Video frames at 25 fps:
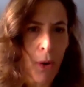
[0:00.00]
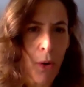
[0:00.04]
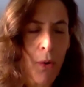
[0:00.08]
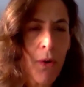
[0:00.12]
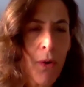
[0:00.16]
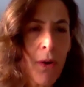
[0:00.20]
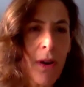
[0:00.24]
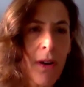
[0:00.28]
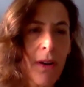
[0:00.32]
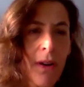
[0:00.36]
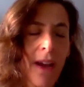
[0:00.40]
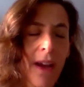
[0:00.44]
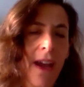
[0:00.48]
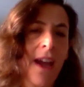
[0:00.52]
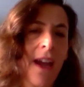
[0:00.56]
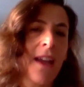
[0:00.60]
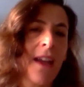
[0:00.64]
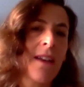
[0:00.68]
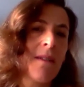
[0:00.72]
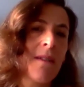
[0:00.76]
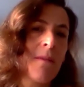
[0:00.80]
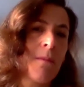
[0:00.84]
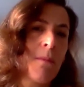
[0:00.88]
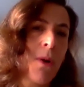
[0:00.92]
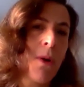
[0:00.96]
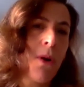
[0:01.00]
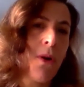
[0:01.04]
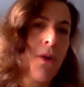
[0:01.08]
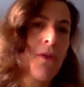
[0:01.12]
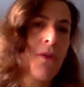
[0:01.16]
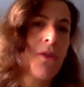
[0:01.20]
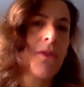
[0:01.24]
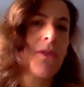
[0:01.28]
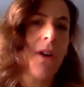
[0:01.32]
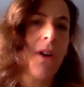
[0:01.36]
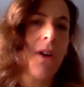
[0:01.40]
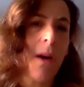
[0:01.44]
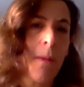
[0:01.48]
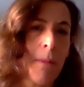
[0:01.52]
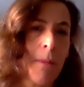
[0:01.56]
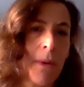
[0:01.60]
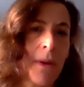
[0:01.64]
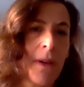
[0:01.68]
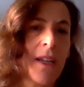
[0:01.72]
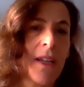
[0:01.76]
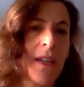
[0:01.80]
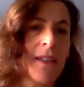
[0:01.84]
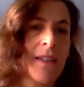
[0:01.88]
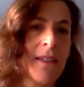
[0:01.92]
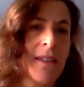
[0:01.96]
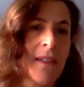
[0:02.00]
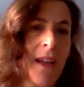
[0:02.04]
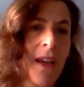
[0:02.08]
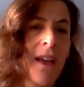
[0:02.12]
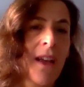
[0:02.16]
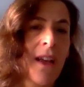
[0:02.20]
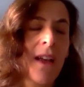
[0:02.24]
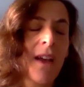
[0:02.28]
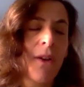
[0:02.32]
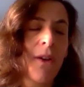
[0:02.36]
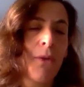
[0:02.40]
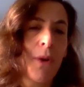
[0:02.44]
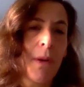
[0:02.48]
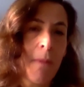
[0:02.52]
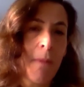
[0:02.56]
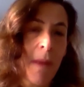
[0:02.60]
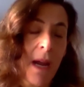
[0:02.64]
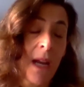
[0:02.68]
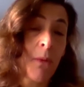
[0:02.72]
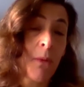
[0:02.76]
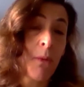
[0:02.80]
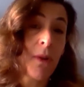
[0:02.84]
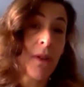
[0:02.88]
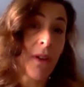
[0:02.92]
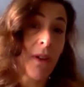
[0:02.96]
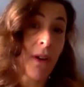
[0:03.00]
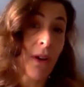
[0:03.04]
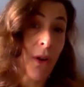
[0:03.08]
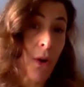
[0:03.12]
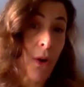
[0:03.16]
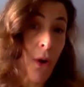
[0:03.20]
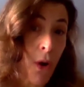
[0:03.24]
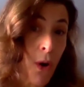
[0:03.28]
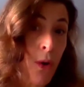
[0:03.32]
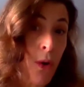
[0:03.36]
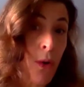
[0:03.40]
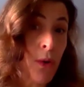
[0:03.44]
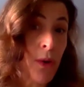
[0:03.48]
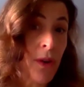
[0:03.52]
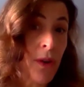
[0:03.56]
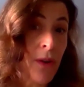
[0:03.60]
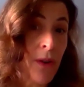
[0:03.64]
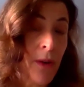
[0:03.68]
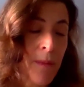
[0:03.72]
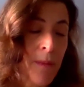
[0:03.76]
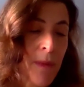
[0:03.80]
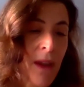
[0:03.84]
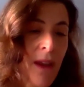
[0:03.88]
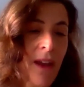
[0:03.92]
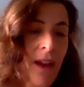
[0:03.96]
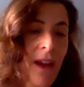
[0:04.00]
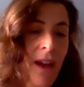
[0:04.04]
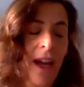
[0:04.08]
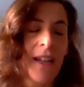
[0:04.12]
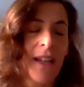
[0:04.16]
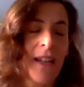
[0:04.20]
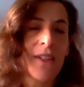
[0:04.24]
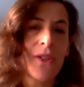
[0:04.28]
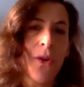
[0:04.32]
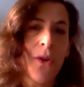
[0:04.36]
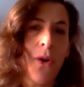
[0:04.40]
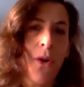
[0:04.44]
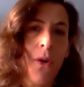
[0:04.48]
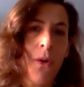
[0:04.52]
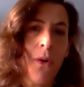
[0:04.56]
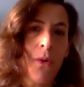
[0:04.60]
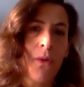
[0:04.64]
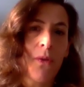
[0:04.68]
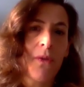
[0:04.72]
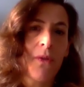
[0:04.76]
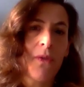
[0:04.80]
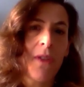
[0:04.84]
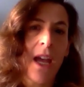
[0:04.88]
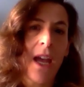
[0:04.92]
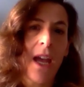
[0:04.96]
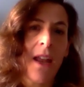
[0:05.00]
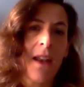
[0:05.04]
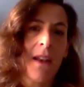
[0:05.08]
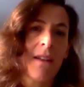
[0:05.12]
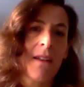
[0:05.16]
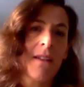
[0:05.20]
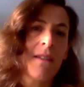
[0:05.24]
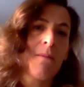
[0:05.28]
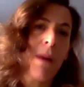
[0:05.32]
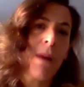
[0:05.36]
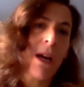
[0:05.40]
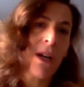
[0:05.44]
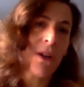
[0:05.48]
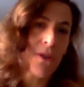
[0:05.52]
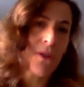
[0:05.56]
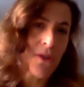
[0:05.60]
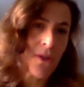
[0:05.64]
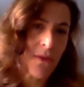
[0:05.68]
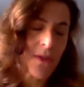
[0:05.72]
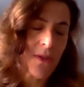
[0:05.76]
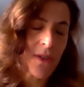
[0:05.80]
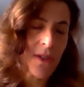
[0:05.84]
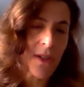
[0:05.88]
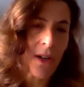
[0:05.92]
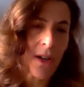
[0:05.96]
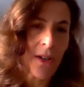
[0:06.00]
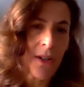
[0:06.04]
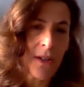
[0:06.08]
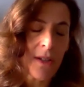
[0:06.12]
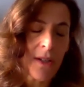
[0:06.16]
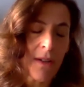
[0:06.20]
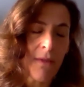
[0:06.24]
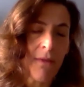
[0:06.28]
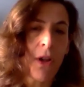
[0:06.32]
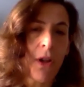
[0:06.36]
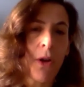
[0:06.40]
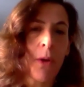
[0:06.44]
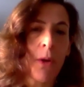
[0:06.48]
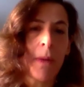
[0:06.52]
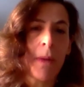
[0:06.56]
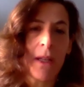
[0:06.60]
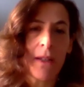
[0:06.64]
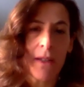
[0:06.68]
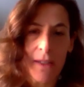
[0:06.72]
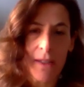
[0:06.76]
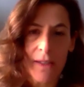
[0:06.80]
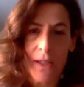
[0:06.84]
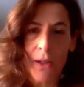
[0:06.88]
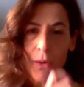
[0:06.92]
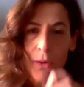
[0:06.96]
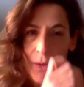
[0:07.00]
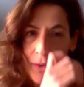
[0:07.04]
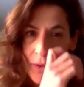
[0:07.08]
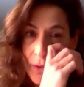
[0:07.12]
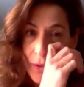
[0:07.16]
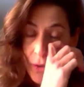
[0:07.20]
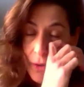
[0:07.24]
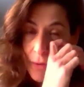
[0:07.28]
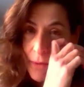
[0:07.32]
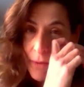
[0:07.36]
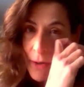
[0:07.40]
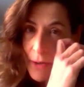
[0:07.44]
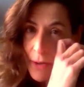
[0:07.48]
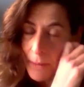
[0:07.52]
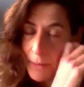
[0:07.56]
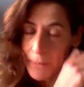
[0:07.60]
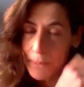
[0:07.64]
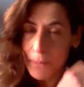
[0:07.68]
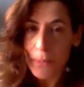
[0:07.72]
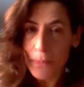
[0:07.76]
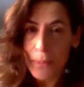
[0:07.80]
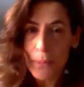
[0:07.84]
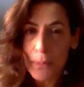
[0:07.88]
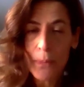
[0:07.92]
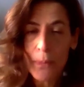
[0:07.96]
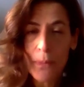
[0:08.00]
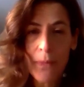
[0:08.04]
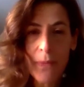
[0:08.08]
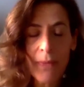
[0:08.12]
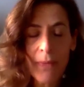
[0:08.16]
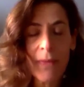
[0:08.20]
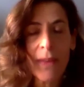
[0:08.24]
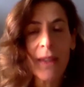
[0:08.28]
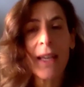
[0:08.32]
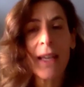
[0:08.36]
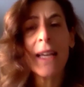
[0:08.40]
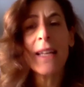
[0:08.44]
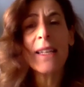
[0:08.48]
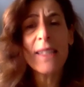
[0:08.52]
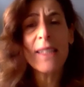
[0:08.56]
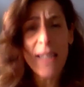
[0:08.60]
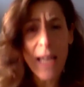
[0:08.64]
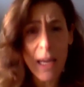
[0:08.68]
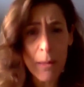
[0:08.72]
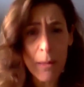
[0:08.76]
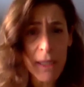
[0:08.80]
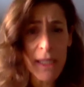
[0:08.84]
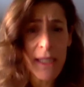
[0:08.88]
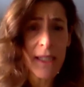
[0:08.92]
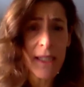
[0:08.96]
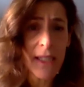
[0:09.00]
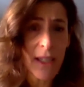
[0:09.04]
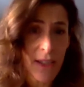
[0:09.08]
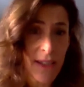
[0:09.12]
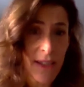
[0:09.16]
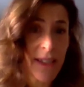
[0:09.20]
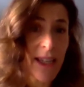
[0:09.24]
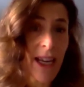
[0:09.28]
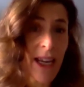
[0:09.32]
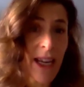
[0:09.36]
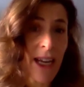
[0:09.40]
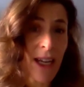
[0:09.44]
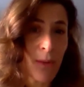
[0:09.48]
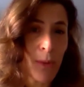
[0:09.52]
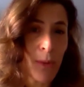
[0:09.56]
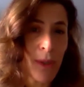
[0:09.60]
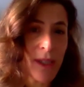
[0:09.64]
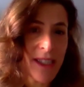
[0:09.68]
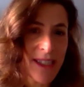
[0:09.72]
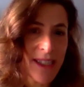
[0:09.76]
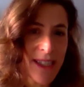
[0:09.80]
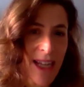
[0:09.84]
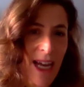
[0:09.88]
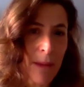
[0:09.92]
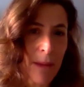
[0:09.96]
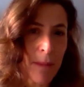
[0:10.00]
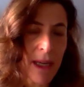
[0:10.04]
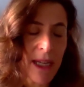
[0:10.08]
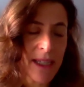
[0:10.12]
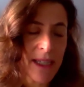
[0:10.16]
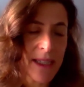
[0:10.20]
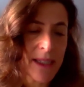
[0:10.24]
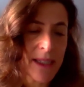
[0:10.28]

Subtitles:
broke, and both companies remained with the code. And so then Microsoft started developing the SQL Server, and Sybase stayed with Sybase.